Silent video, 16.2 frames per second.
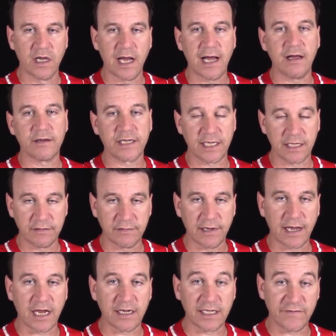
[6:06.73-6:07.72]
Again,
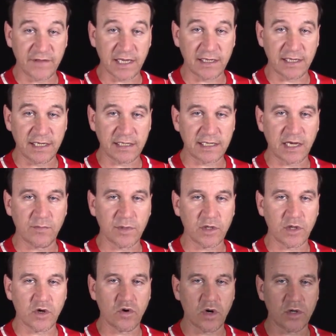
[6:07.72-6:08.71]
I'll leave that link down
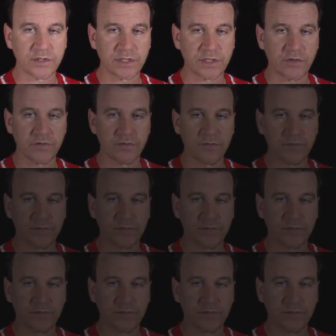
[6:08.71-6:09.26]
below also.